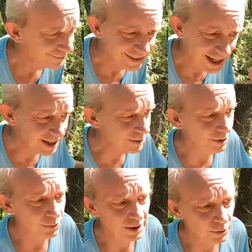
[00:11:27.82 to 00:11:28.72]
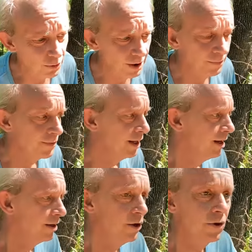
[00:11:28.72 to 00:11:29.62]
Not as much recoil.
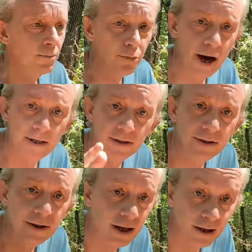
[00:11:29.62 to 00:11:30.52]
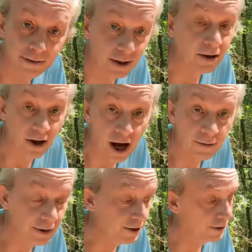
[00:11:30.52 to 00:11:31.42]
You can practice a
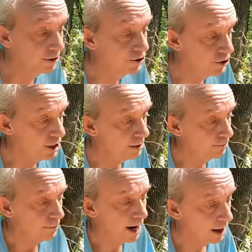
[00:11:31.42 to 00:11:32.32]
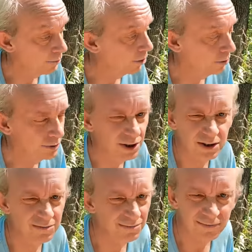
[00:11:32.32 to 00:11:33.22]
lot because it's cheap ammo.
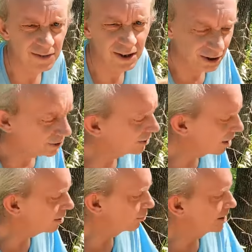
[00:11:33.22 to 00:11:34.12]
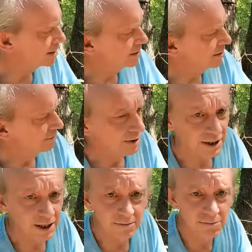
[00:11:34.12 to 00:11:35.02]
Just, there's a ton of reasons.
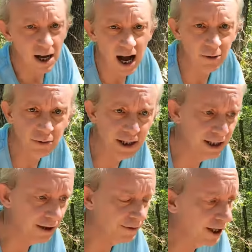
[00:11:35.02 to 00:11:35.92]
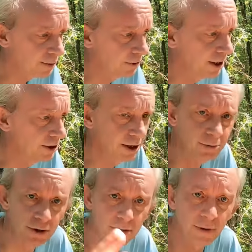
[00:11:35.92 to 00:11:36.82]
Again, I don't need to give an explanation.
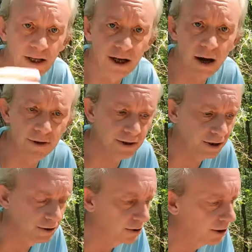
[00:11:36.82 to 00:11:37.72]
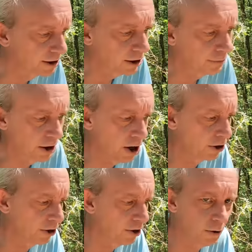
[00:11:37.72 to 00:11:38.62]
I'm sure somebody in the comment section is going to tell me,
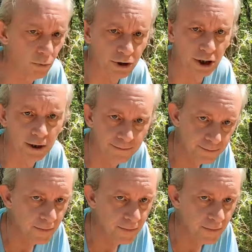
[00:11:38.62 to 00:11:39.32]
oh, you're a wussy.